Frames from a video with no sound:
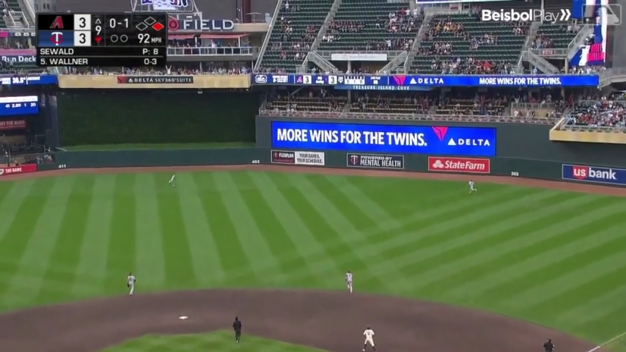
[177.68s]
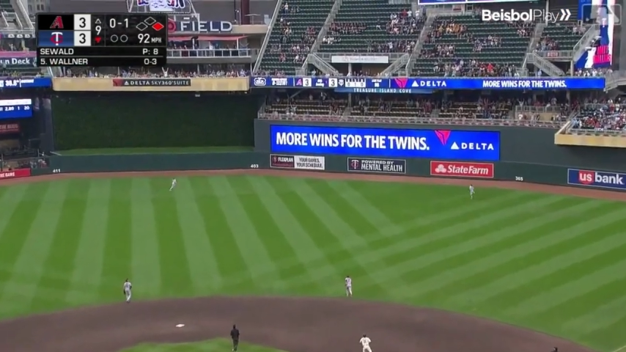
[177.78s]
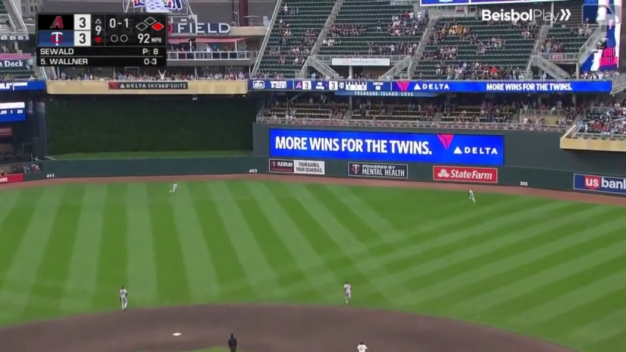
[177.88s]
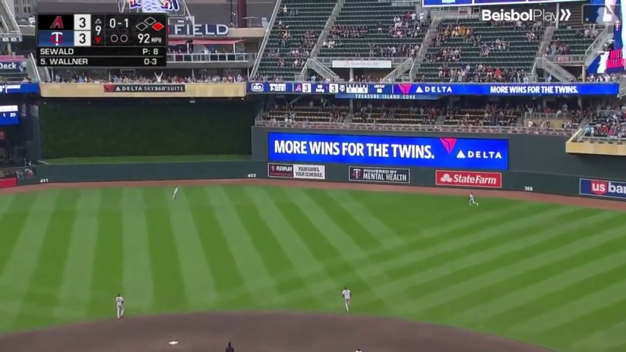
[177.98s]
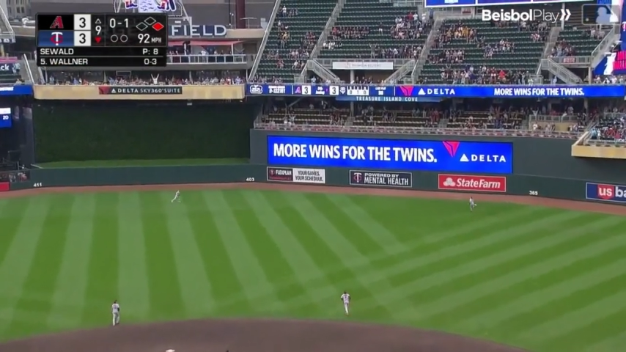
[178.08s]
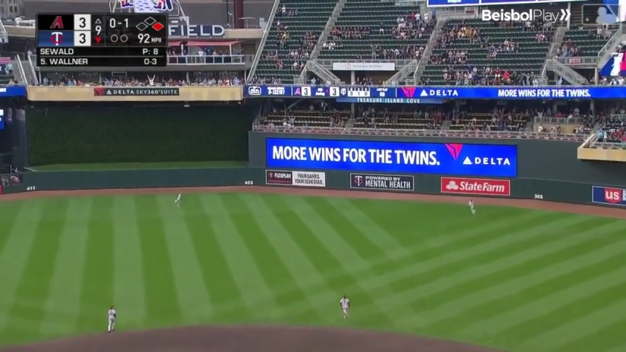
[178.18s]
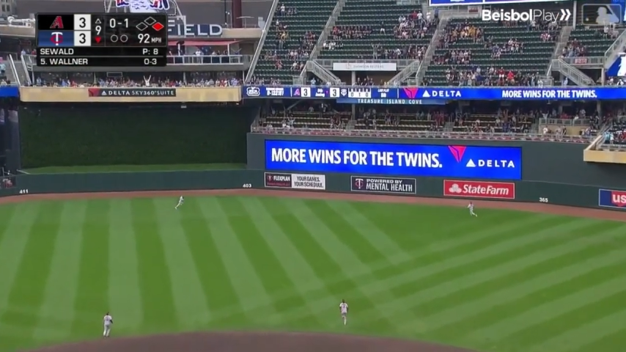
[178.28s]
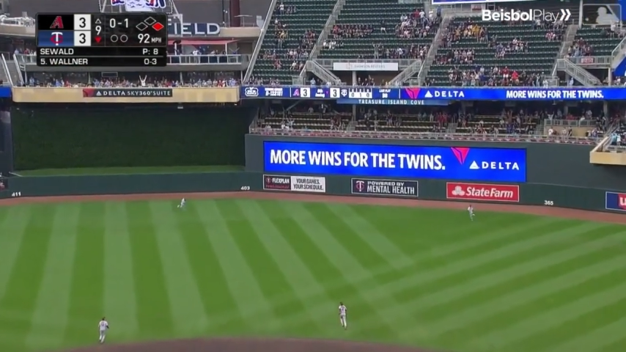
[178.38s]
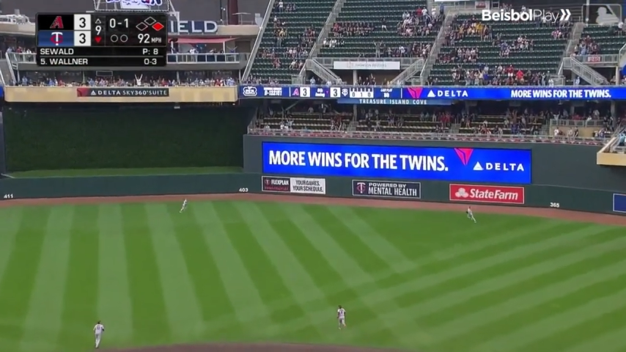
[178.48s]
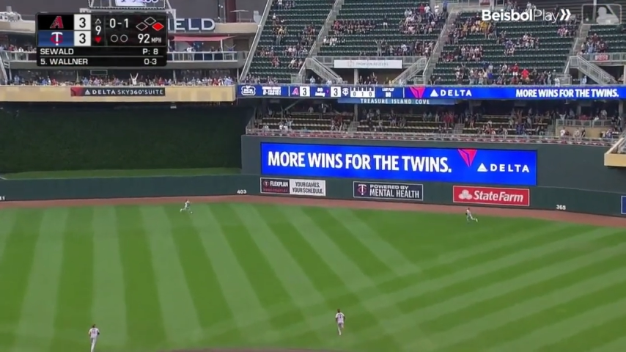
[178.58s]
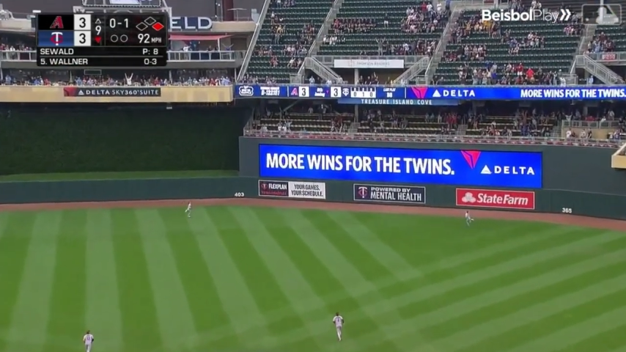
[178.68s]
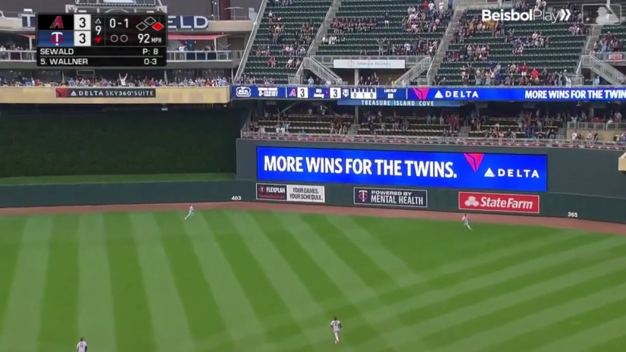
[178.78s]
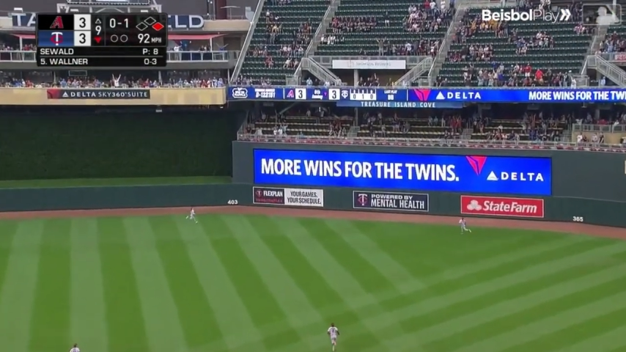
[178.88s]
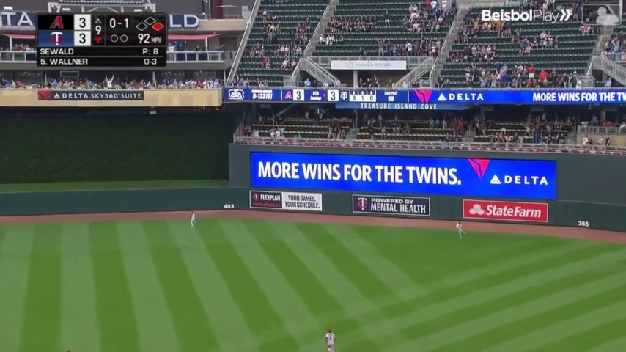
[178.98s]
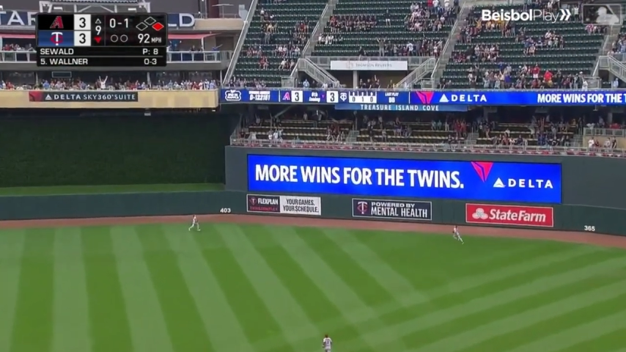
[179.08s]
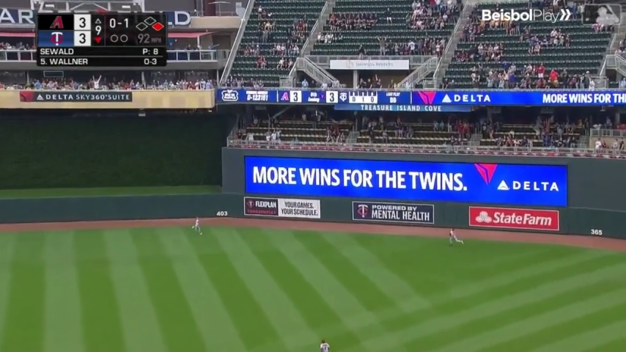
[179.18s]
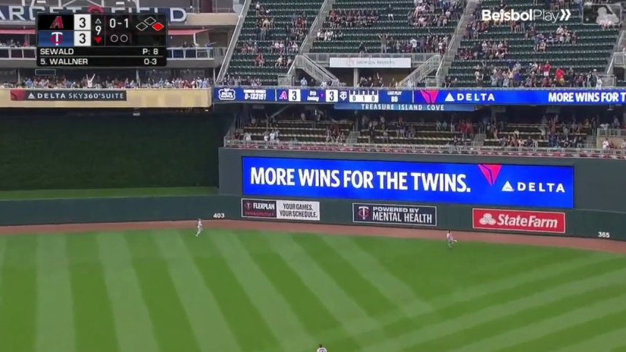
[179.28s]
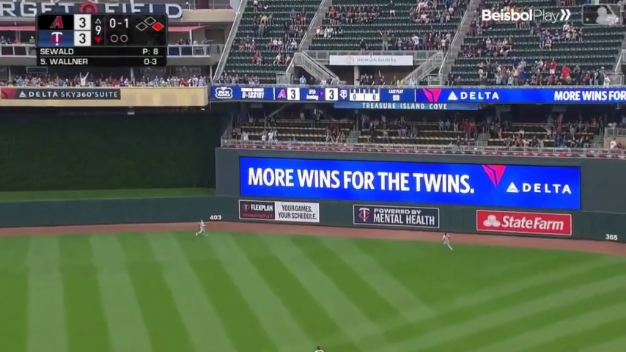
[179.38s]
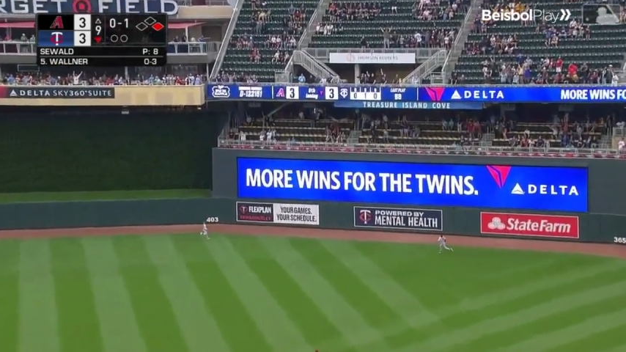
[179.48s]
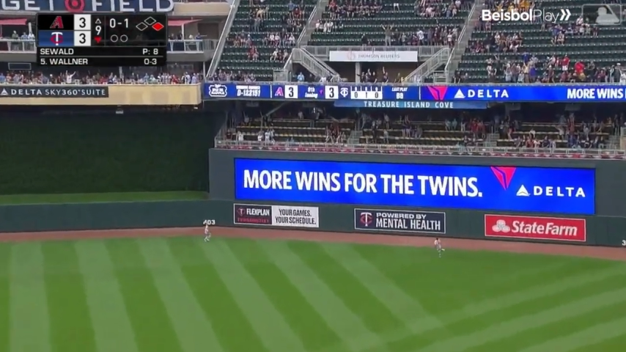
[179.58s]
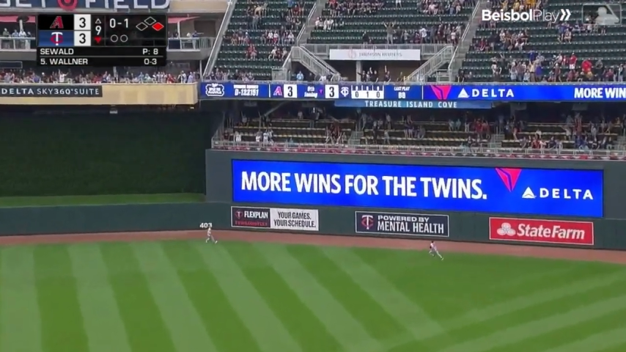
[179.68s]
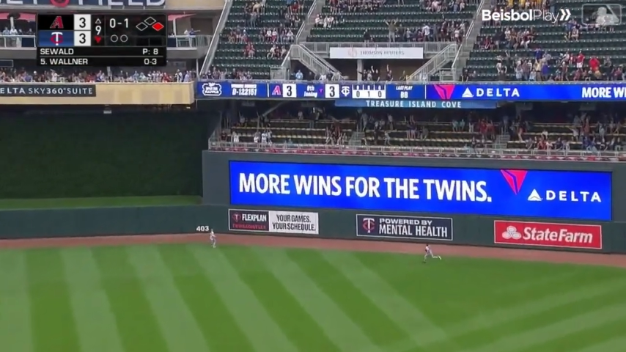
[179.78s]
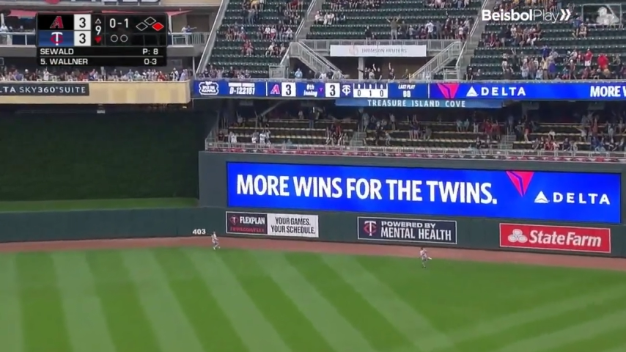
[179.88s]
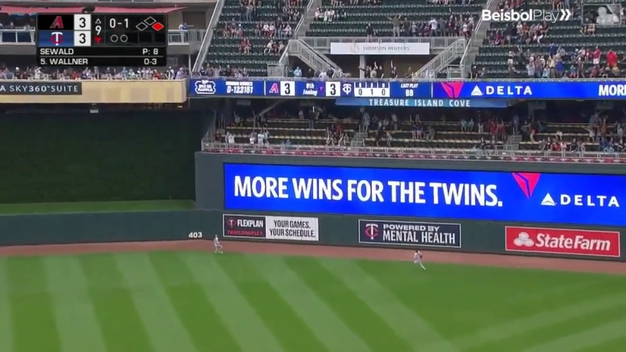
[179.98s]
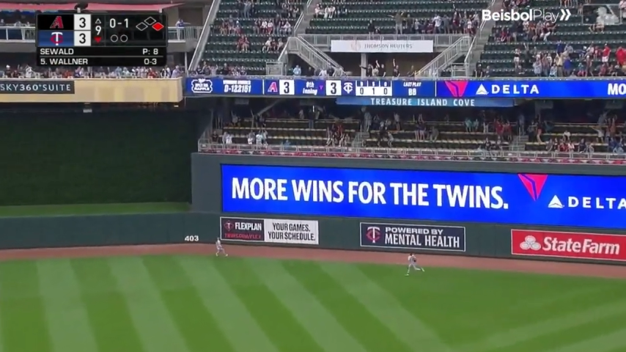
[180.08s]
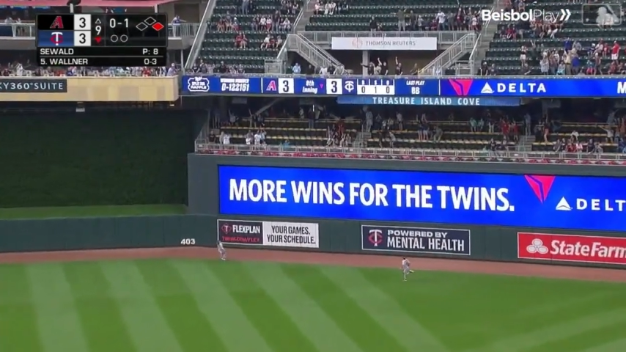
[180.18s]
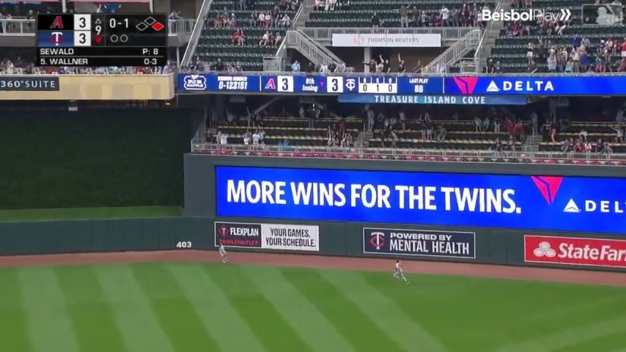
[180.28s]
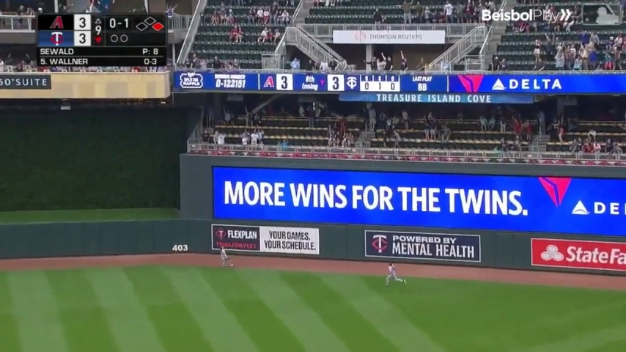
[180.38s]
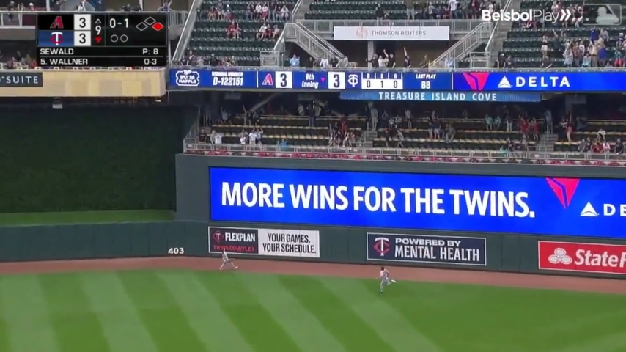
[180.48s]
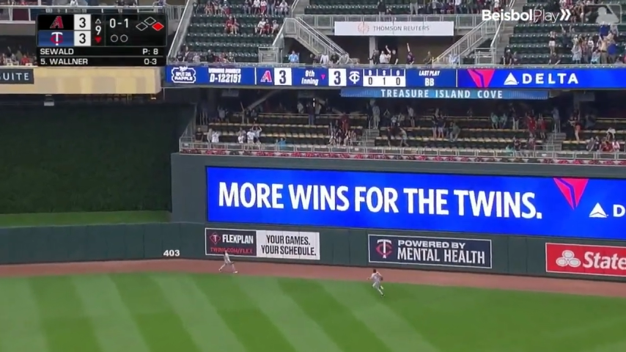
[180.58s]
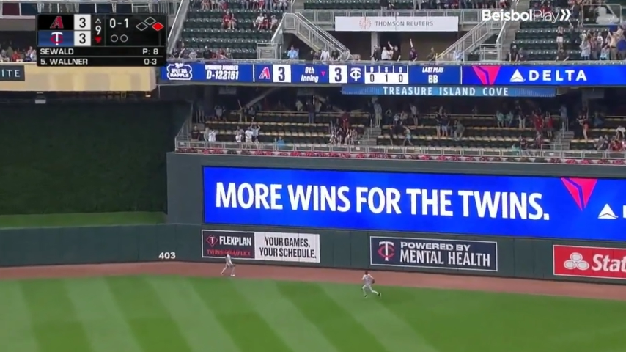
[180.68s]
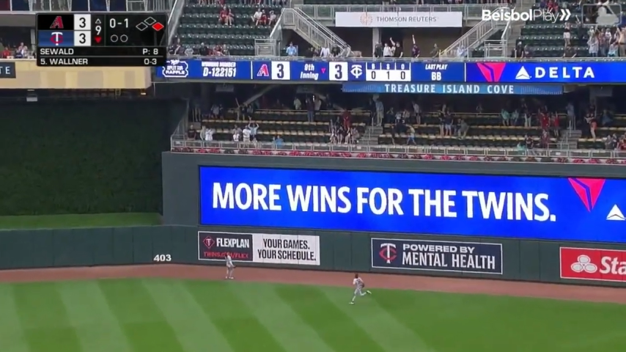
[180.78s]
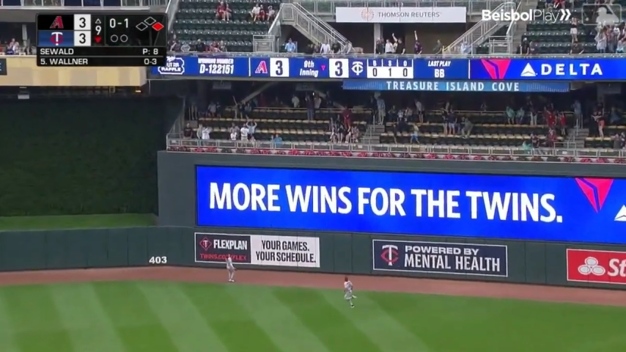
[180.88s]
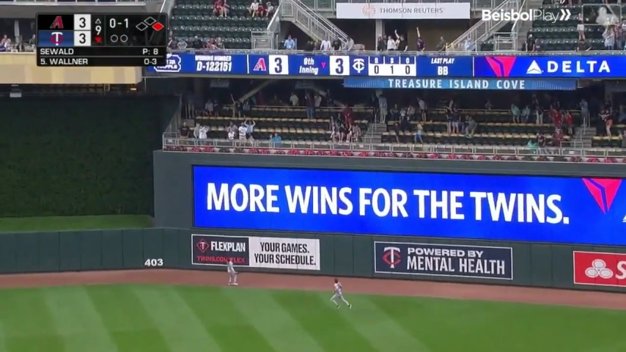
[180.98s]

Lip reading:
[unreadable: no face in view]